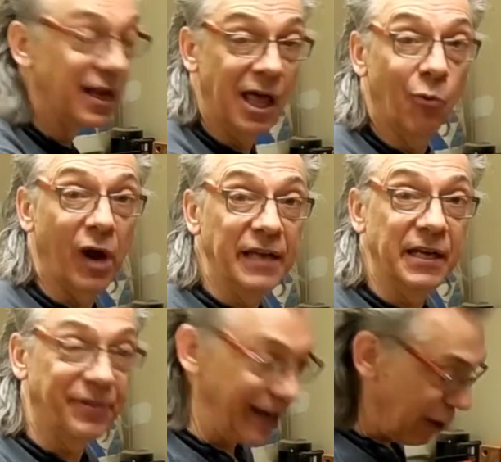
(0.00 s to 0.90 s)
and when I
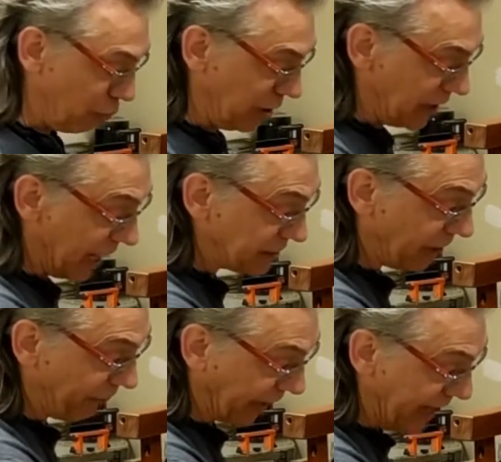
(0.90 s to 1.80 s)
did that I realized
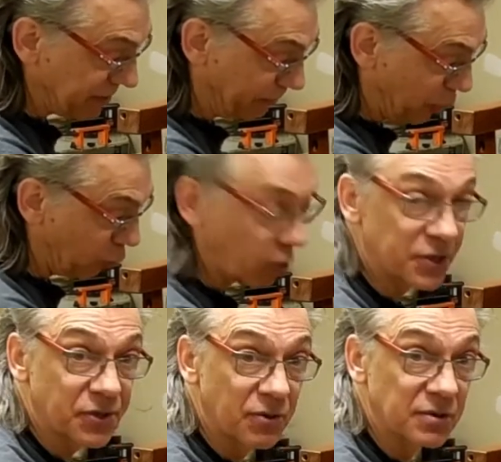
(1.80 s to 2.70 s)
I forgot to put
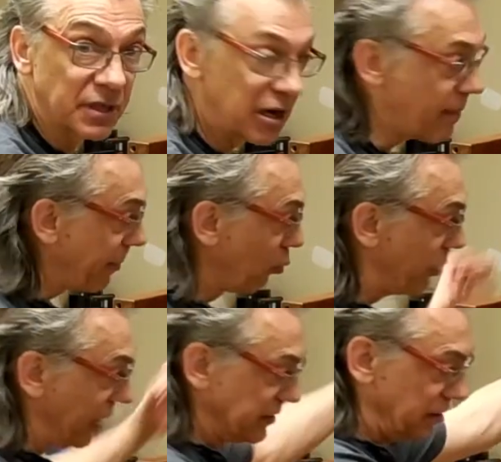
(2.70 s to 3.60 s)
wood screws in here. Remember
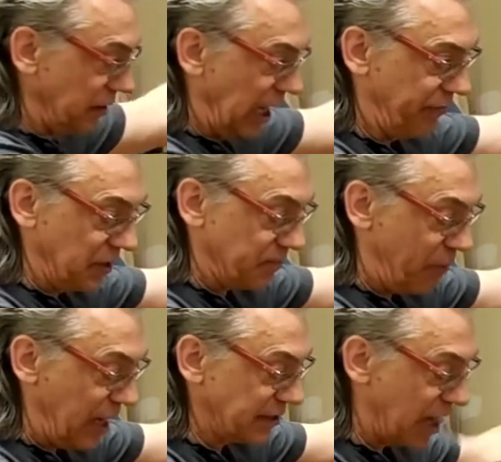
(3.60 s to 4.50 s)
when I laid this
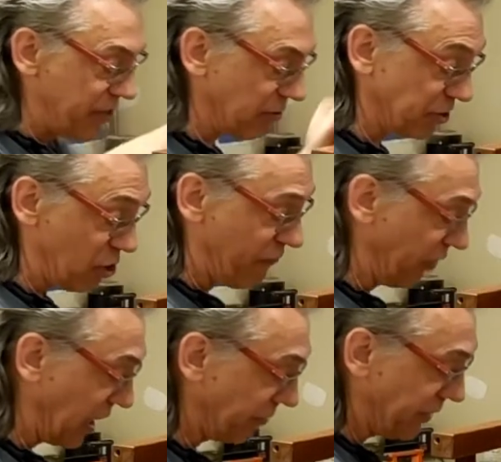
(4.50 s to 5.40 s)
base on there? So don't
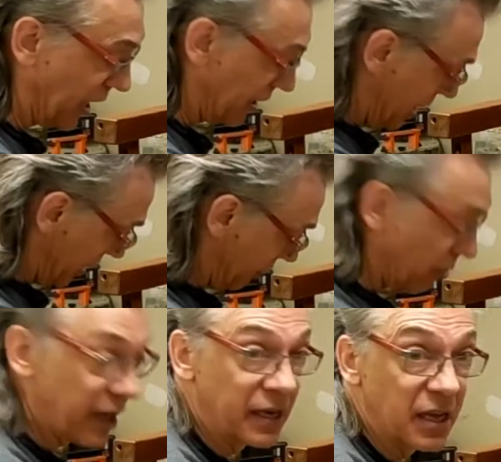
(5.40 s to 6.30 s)
forget that.
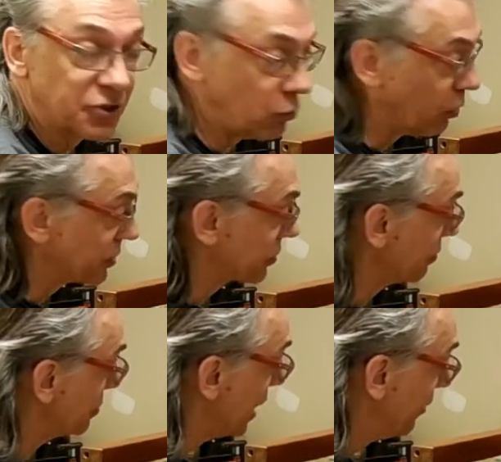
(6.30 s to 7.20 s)
Go ahead and get your wood
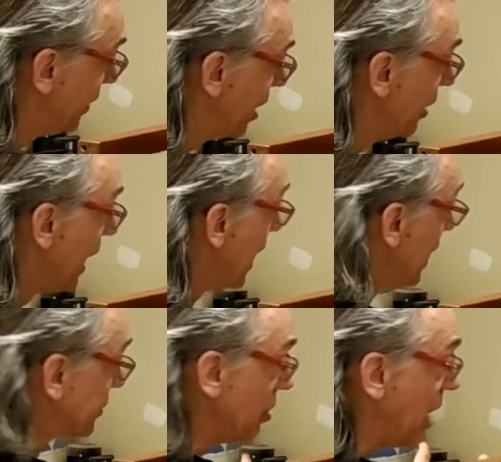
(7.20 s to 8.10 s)
screws on there.
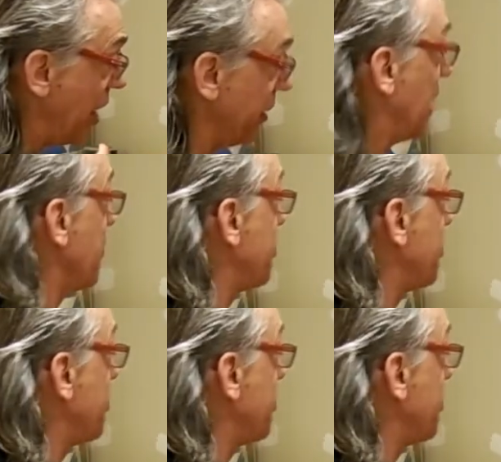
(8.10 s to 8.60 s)
So now that